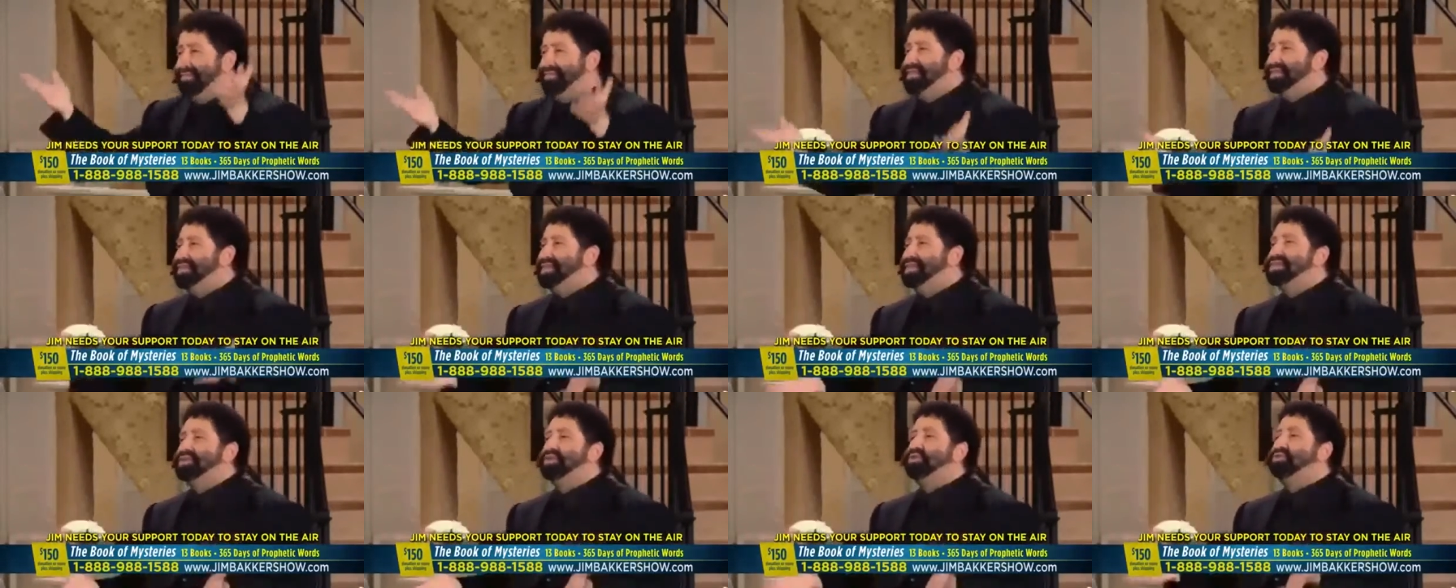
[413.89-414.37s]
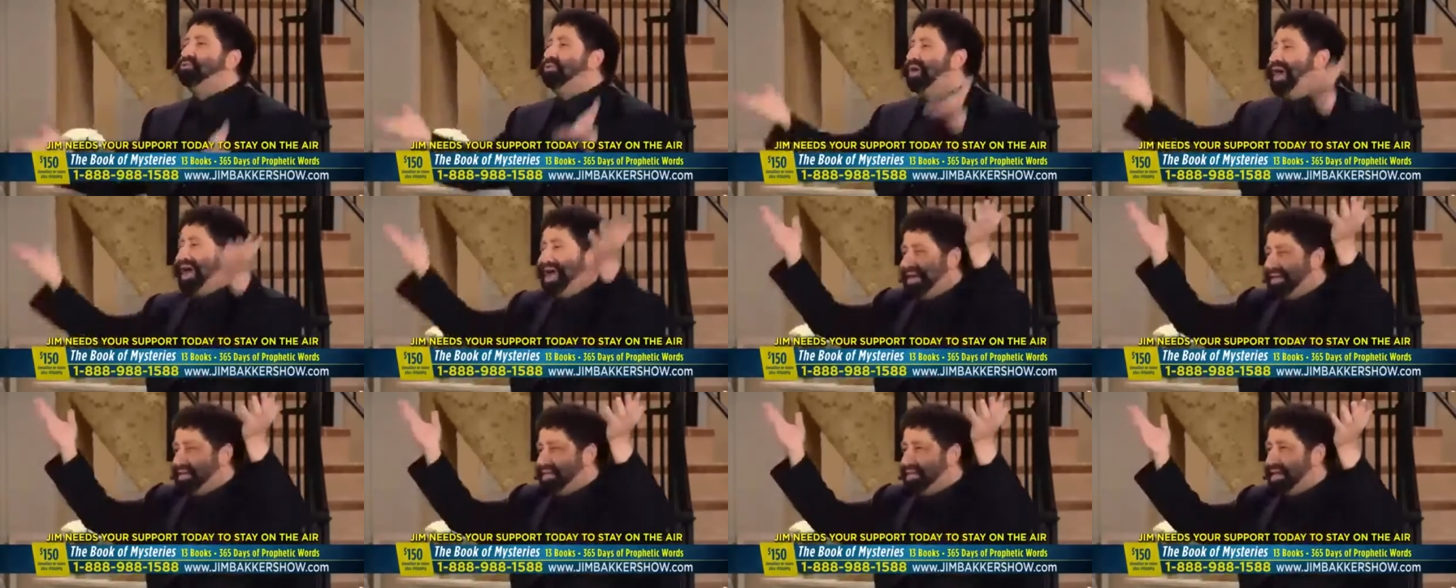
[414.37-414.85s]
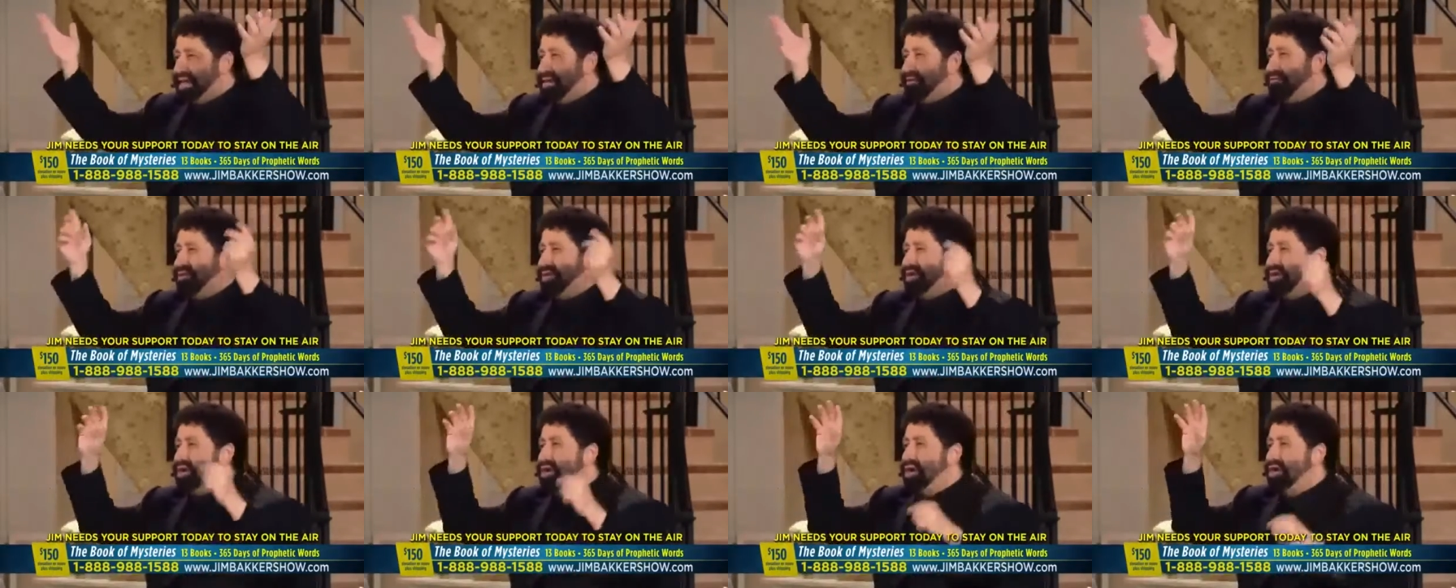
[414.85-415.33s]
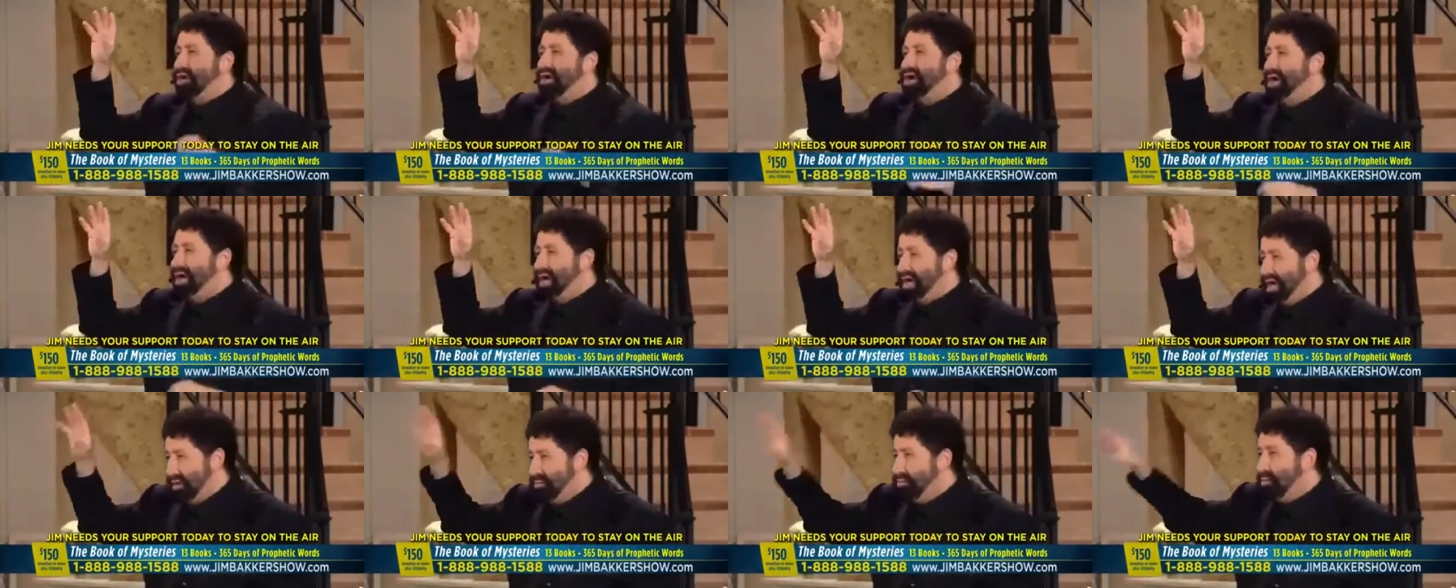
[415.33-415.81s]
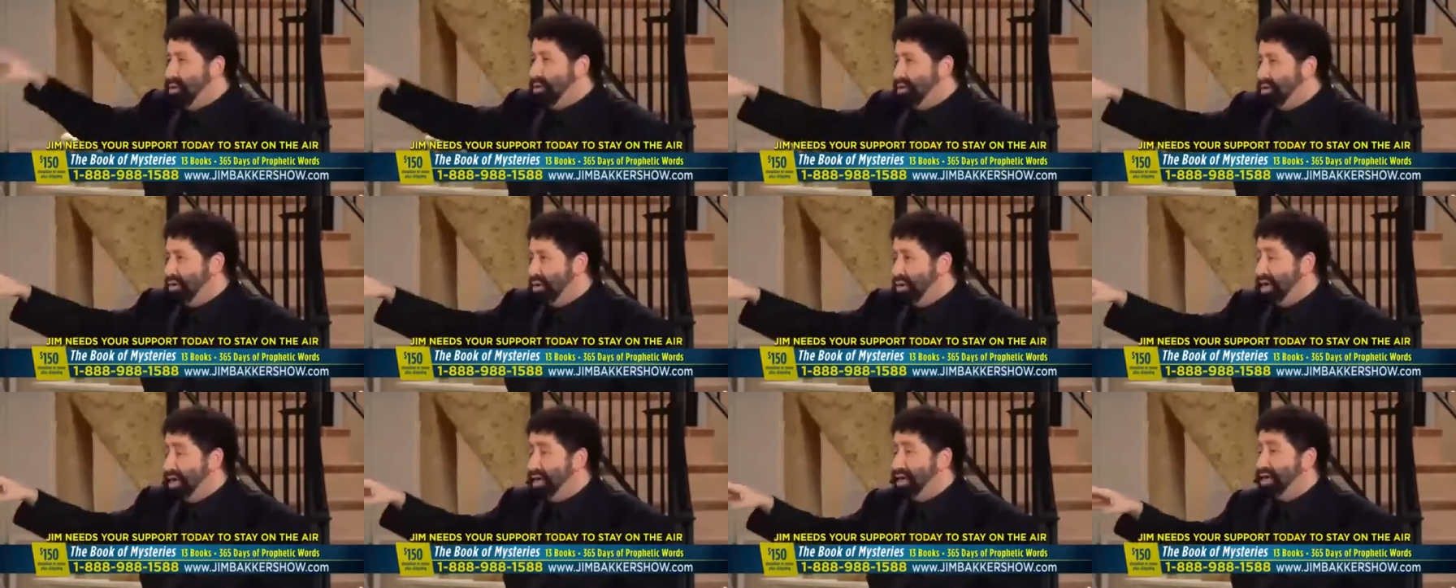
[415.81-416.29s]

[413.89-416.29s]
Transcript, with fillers: this is great that we are immoral.